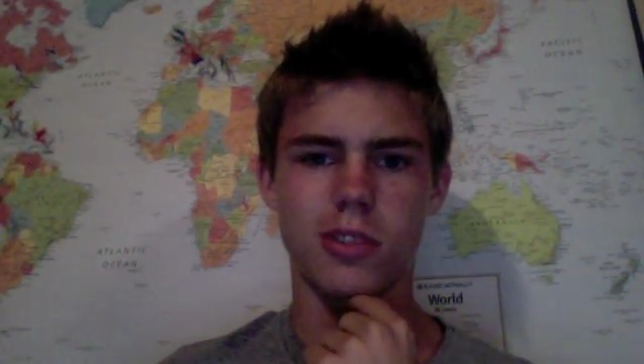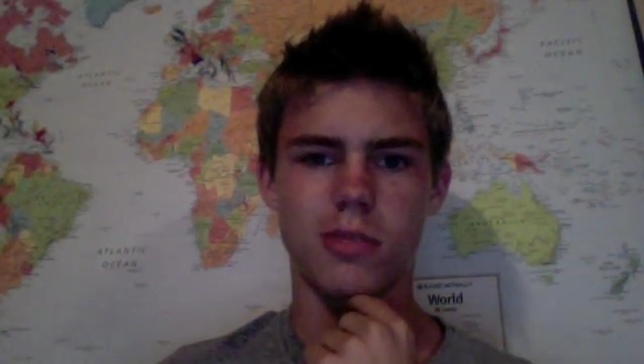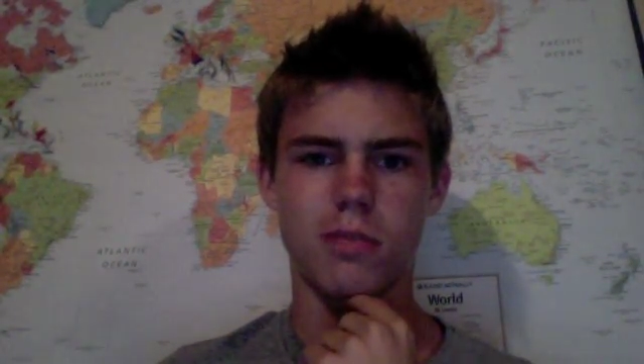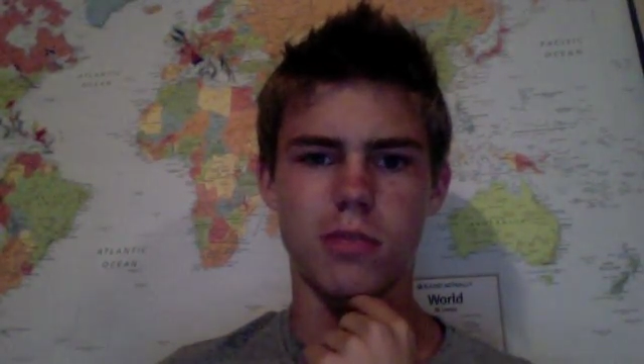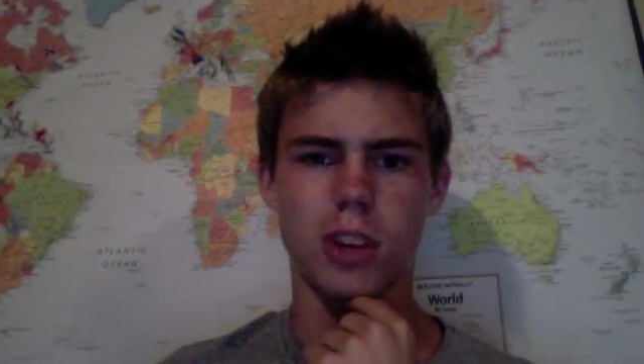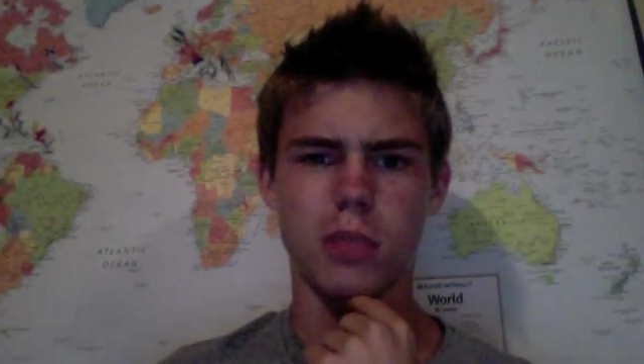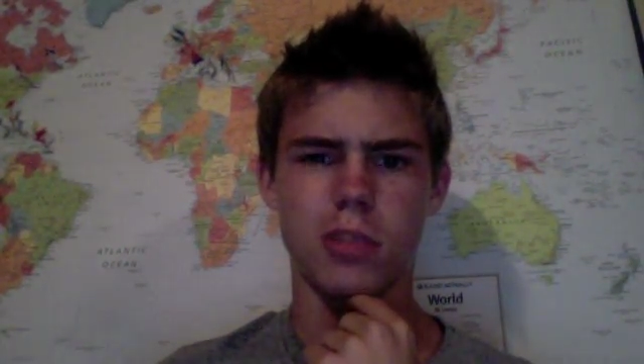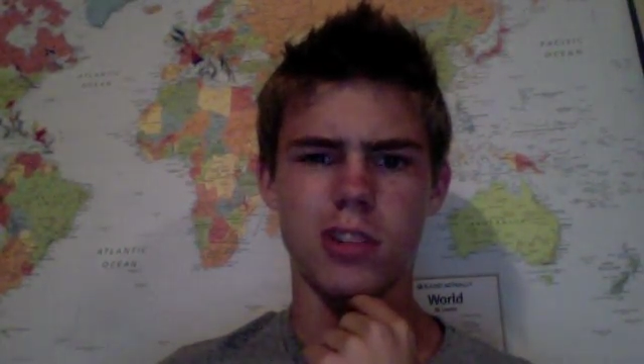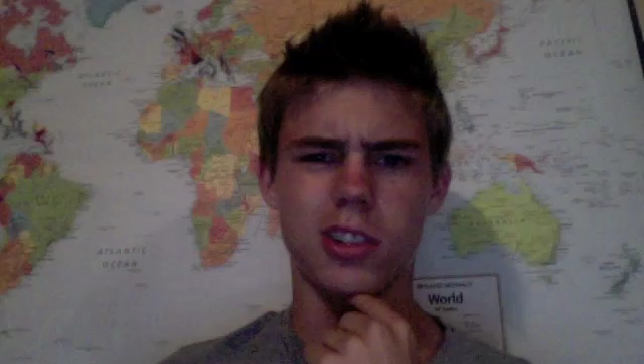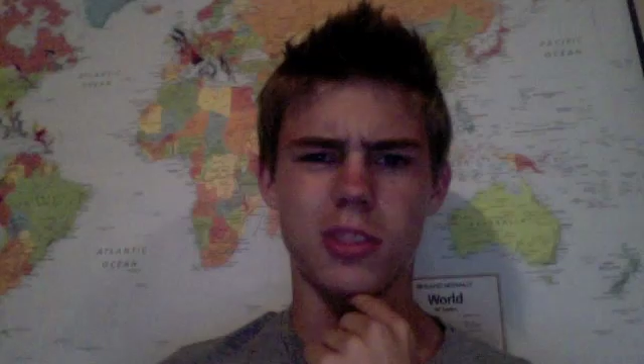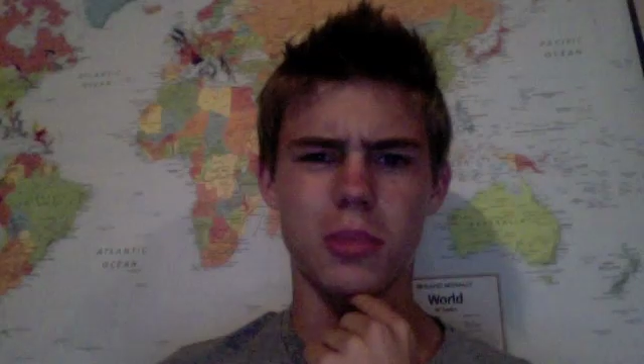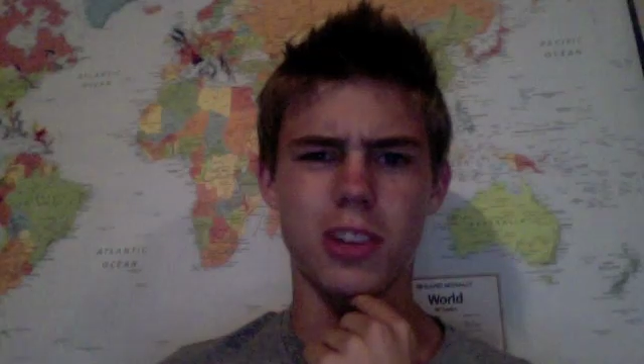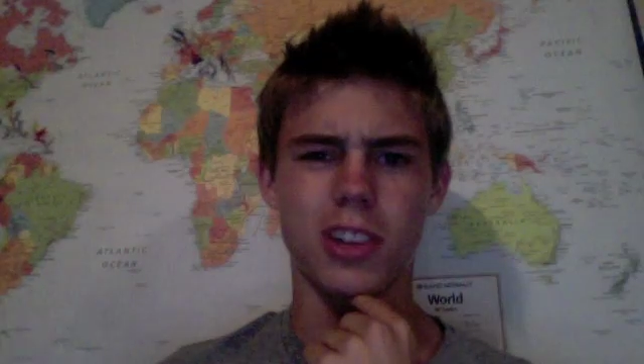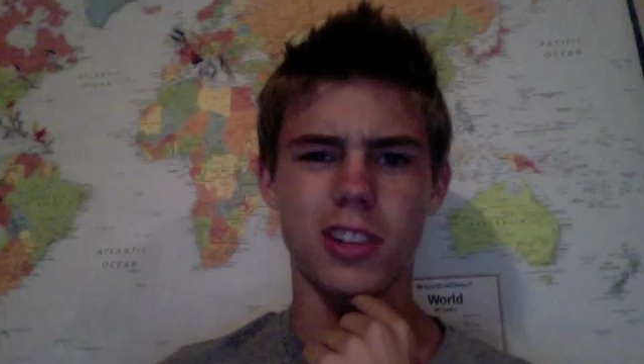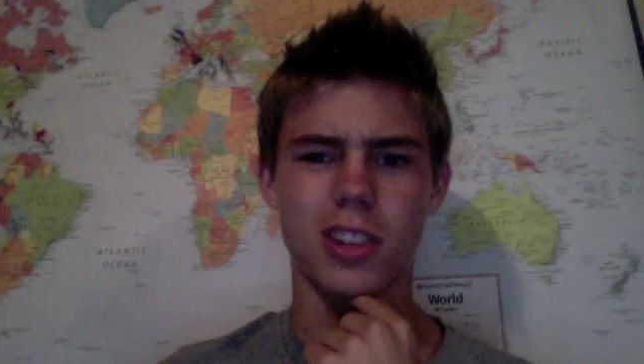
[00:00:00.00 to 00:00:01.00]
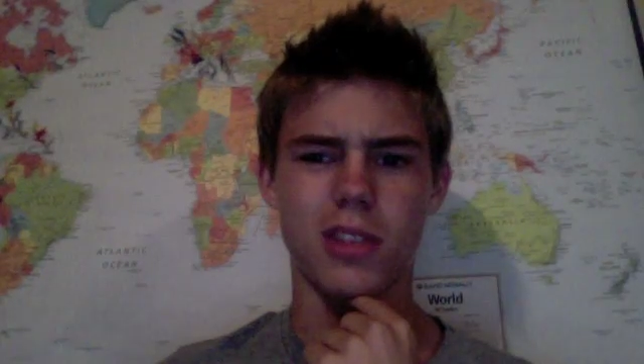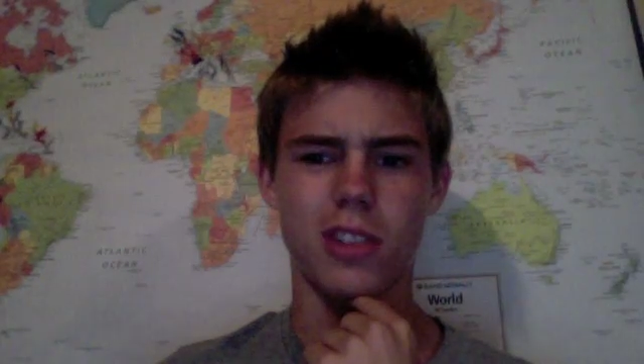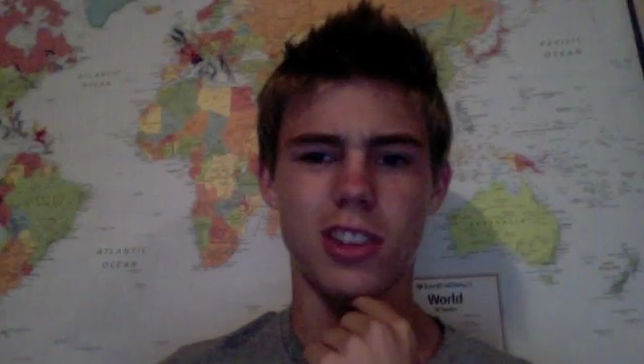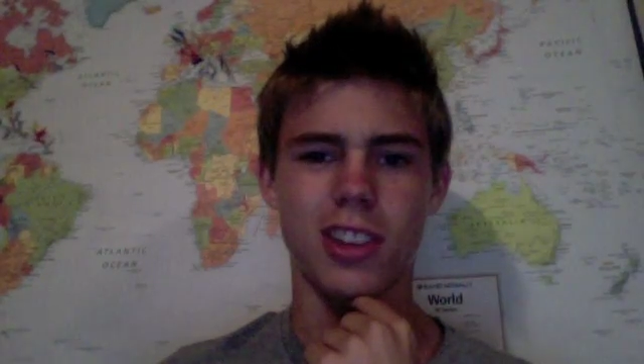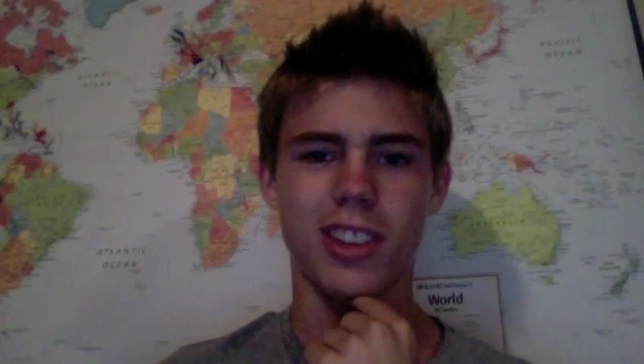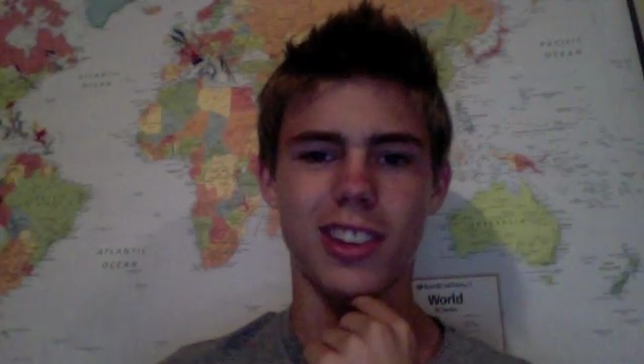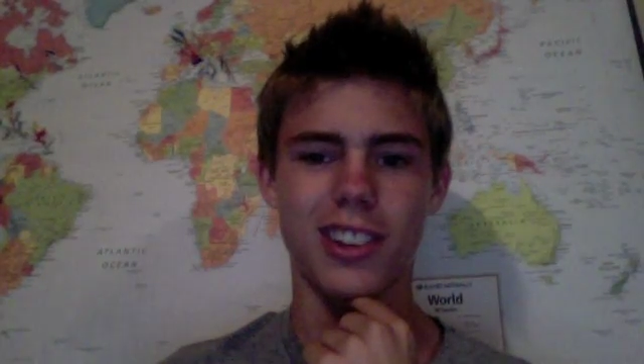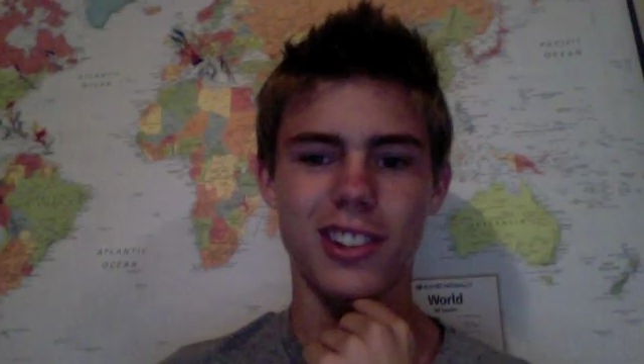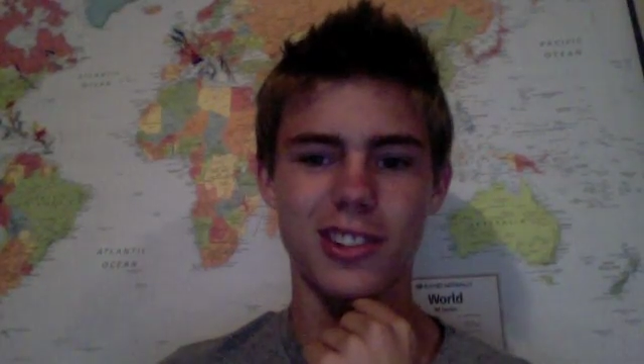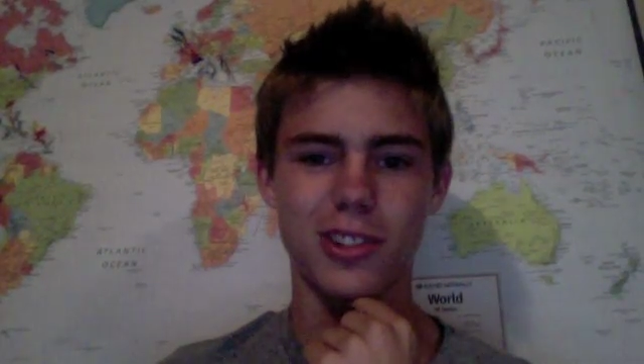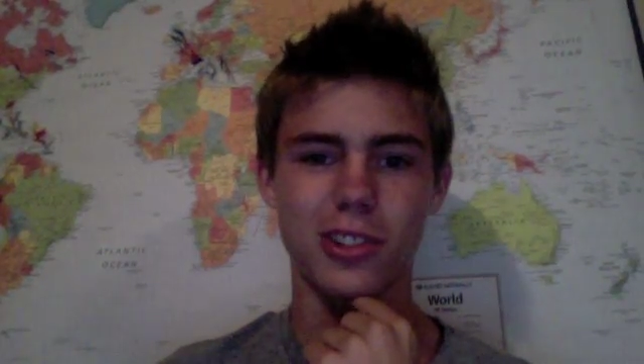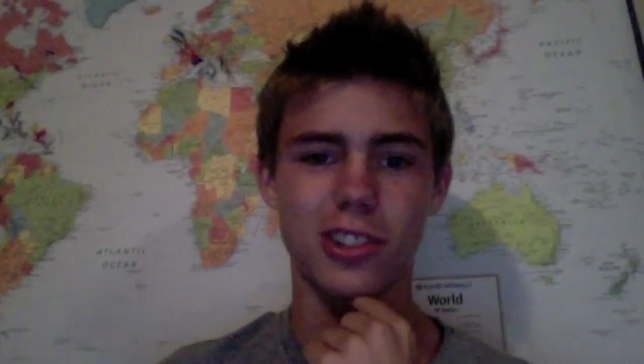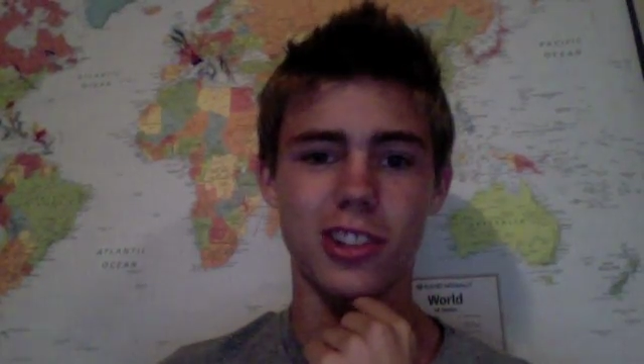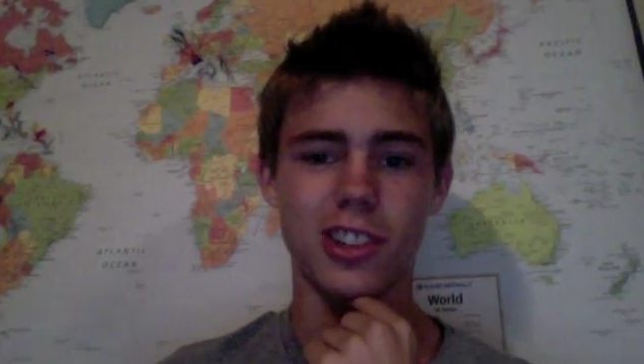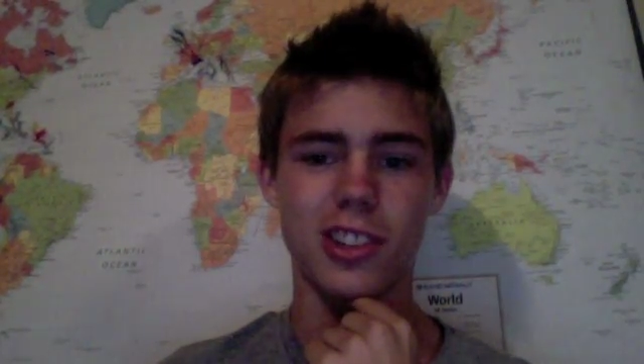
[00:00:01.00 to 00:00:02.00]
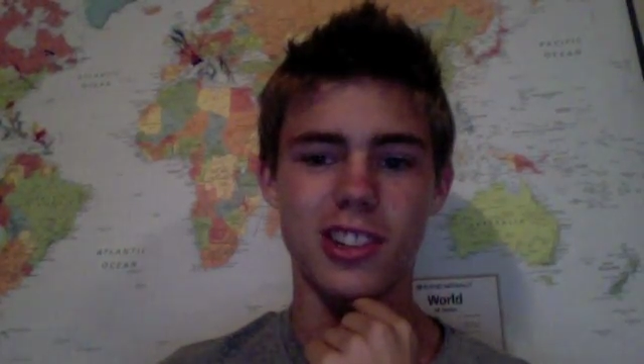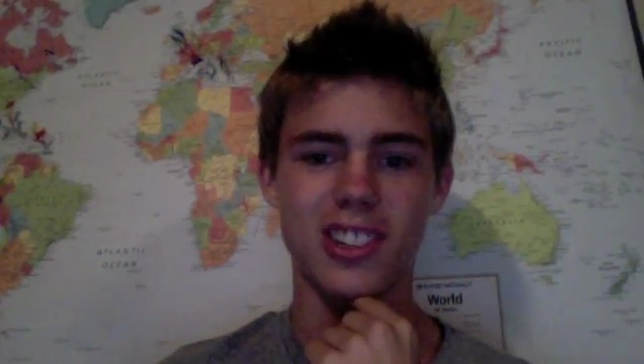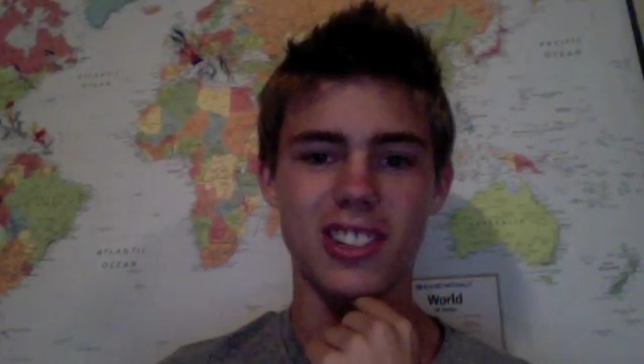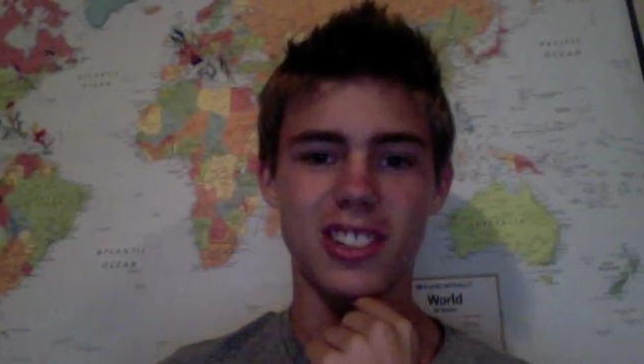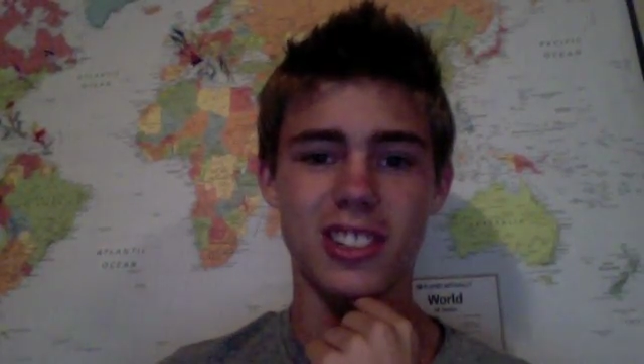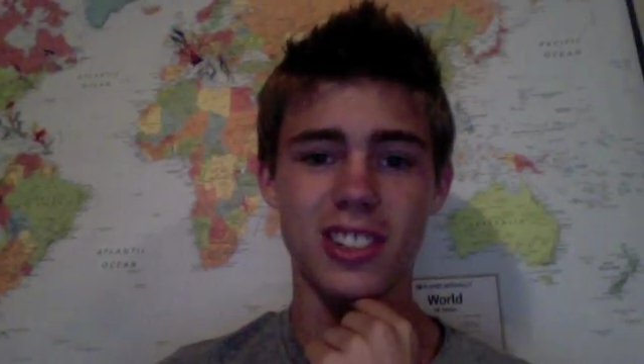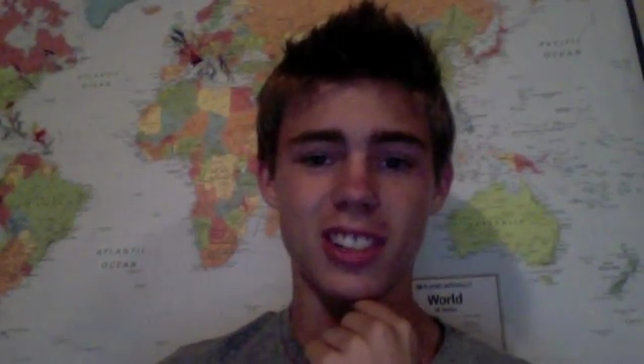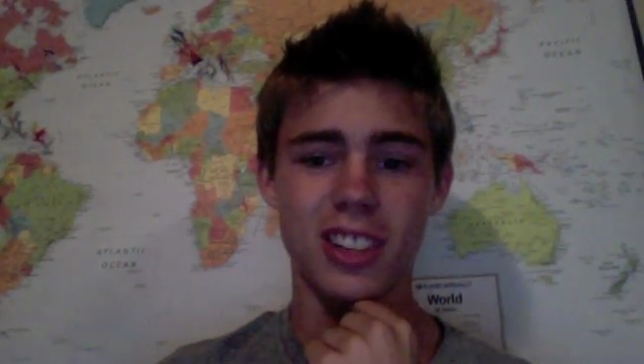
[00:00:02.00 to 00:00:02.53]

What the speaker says: probably just because everything there is older than Jesus.